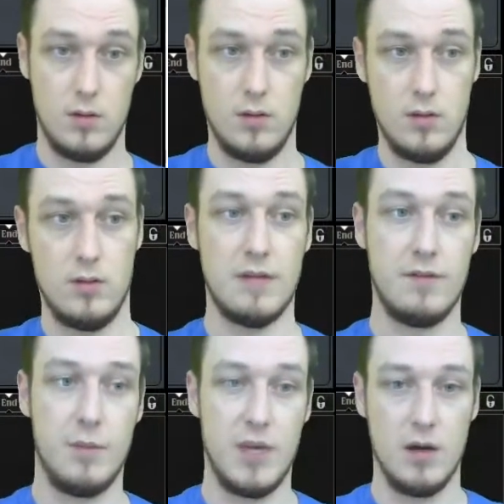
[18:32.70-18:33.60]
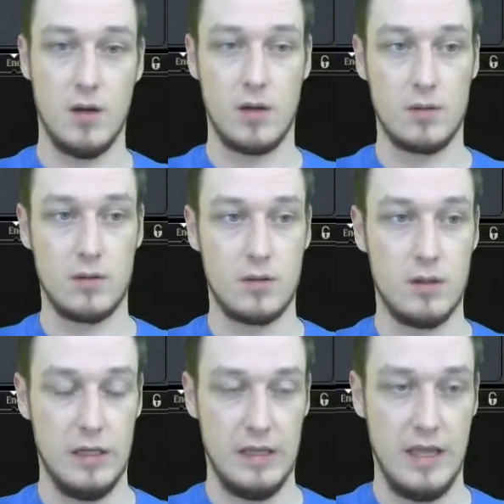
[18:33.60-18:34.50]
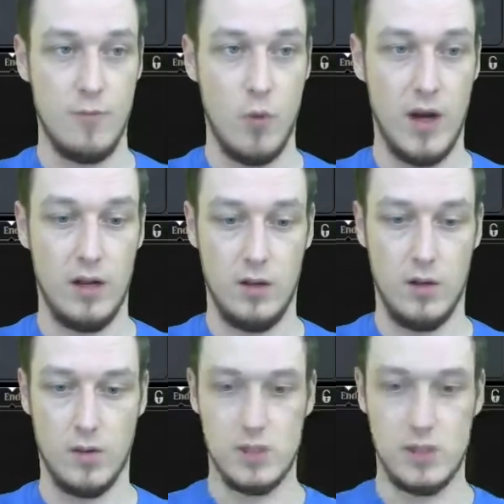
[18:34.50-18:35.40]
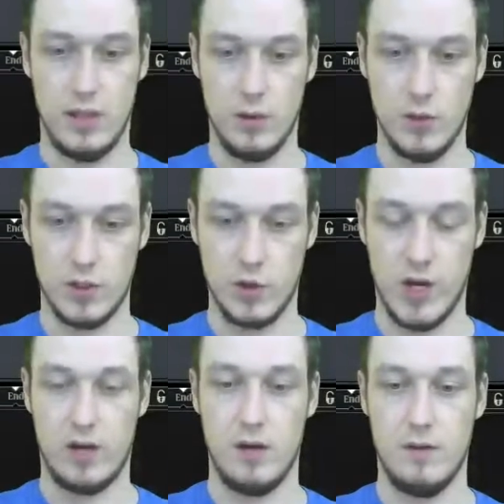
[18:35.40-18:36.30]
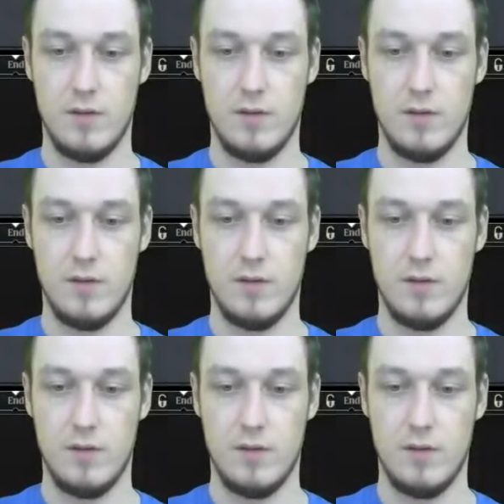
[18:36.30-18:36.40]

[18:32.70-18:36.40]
Definitely be a lame way to lose, like losing track of